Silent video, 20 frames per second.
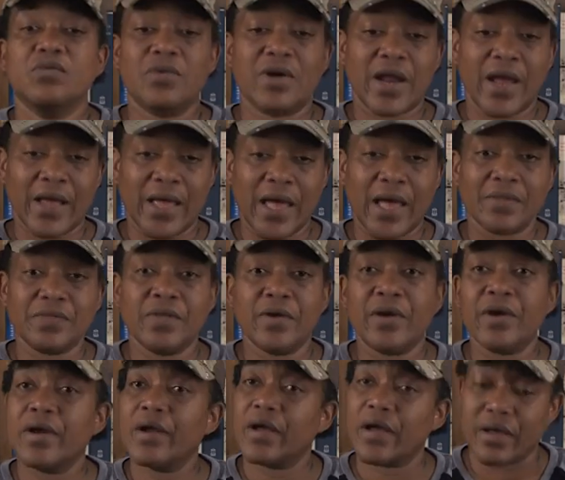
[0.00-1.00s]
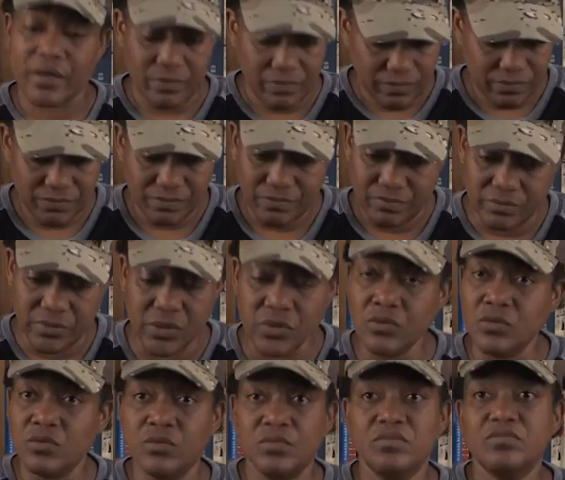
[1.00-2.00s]
When I got there,
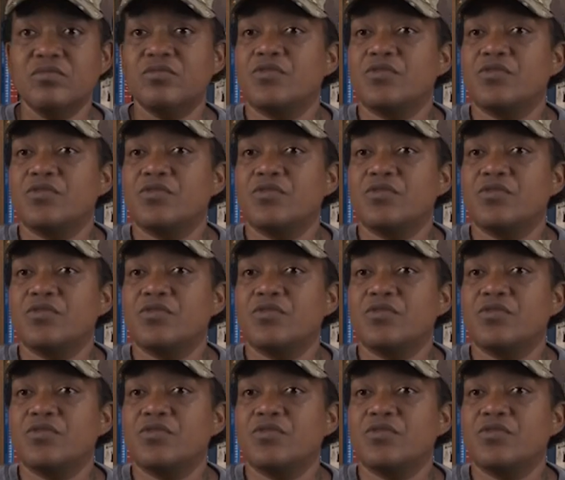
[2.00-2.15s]
boom,